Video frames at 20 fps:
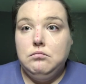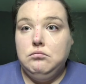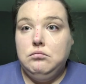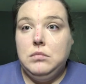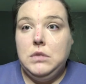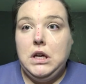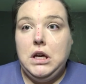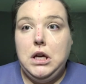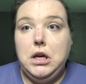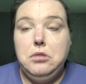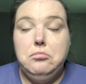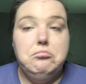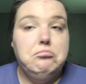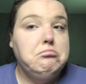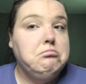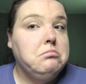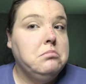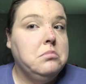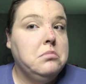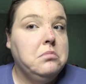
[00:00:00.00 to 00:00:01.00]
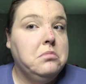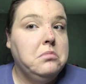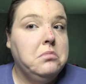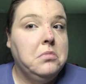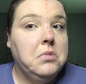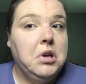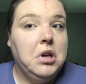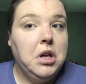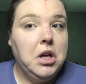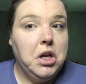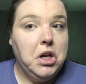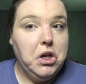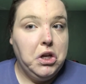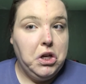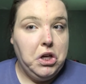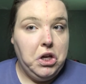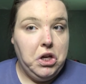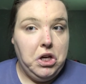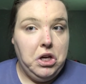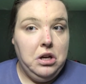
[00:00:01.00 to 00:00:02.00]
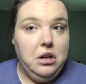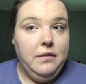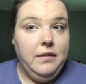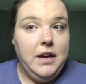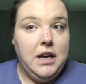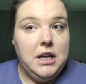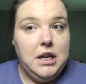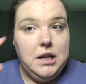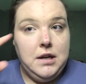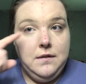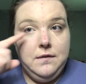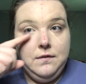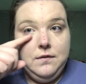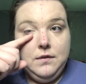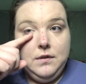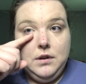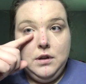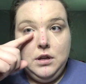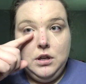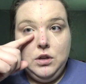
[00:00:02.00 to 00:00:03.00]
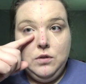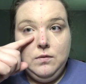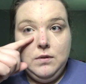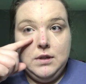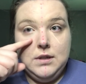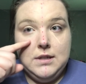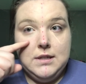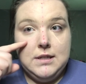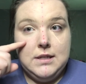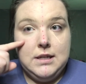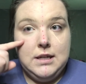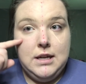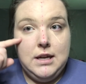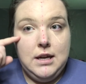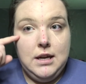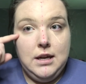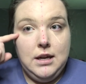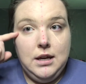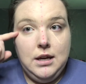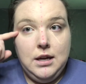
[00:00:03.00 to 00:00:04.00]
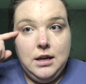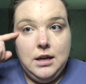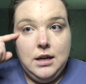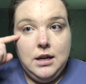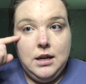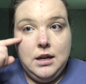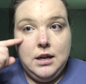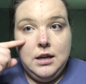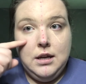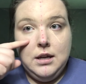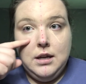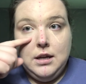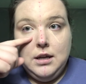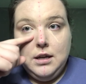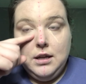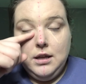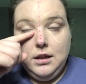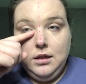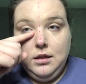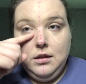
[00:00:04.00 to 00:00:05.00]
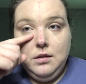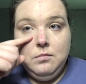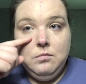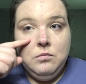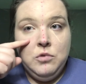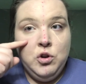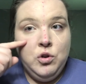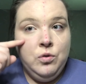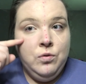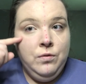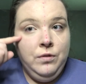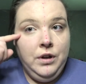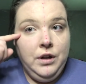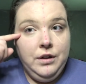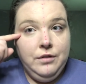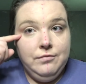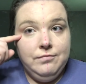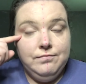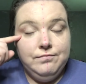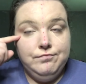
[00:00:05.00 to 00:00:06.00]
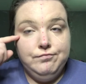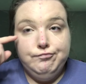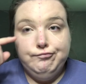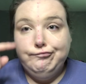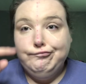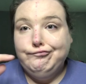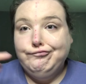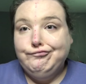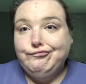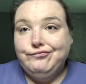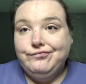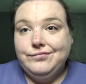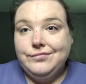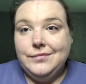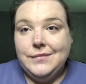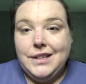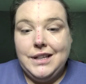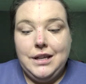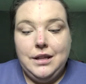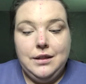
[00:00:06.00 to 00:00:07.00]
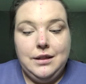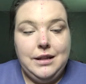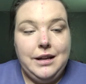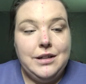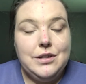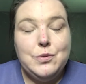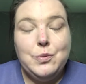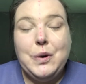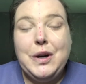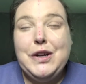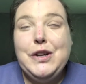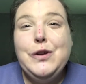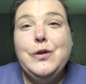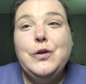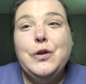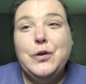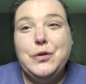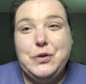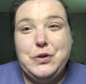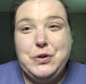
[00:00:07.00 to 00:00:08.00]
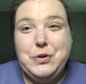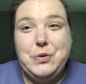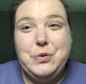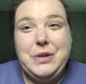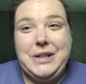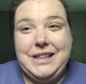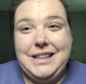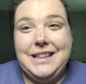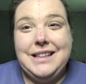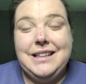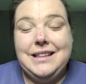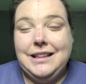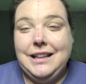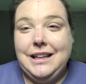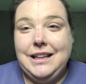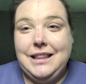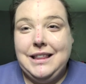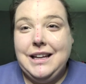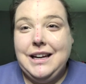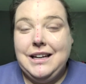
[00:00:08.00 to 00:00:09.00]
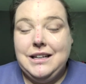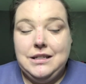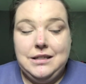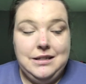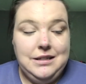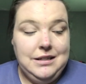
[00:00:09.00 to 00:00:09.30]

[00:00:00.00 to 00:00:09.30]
Okay. Kind of have, you can see the moon. That's why you don't do it like that.